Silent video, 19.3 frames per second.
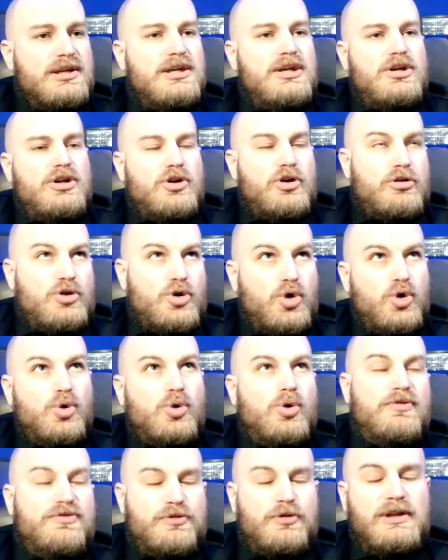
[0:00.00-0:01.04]
or
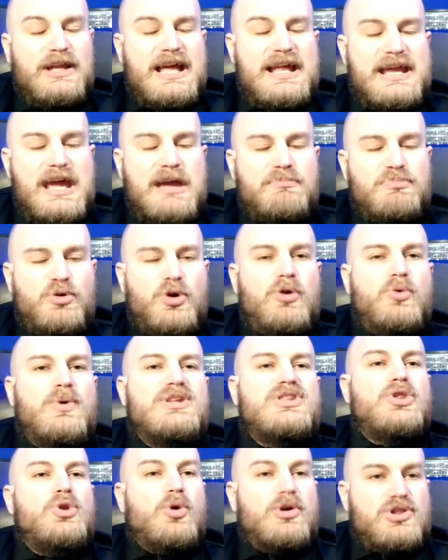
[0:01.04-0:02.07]
cool for late April
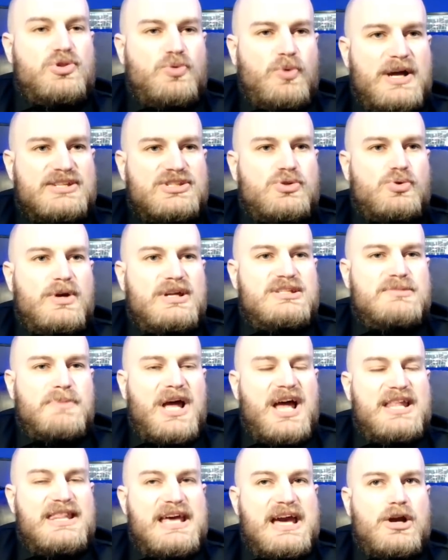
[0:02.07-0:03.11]
with northwest winds
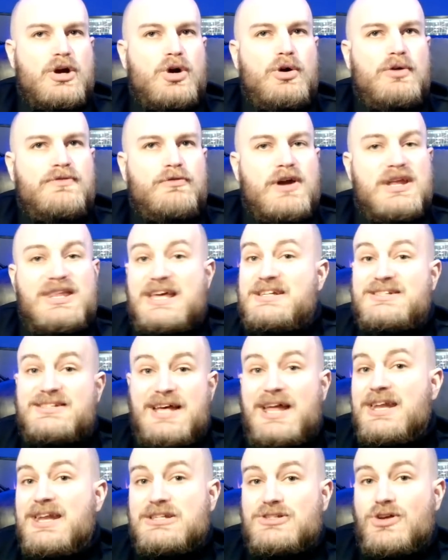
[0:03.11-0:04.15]
behind that cold front. And then
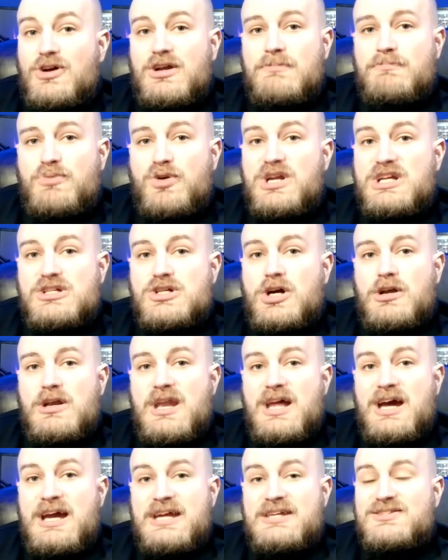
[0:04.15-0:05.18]
Sunday's looking pretty darn
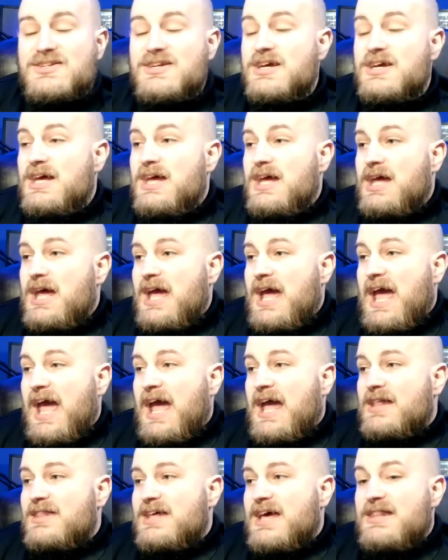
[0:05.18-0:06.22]
nice.
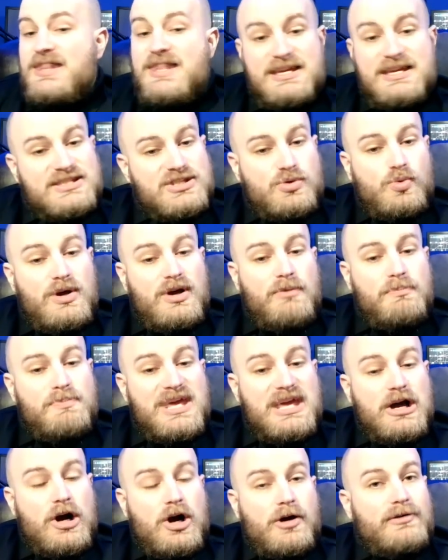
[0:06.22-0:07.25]
And then this will
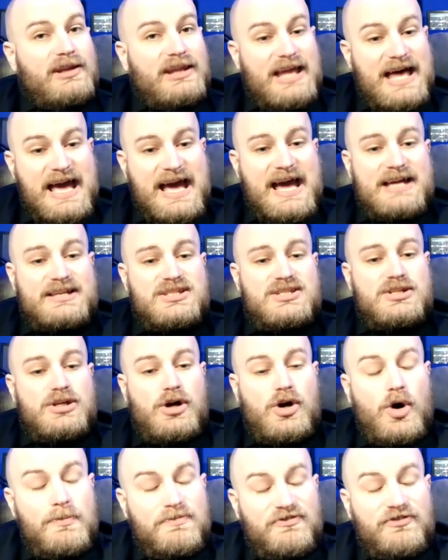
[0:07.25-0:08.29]
be our last,
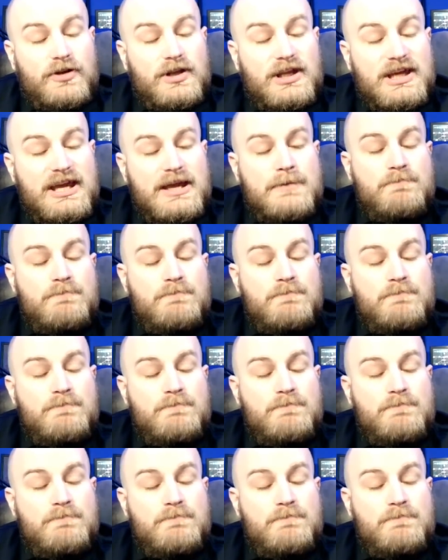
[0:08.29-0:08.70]
hopefully,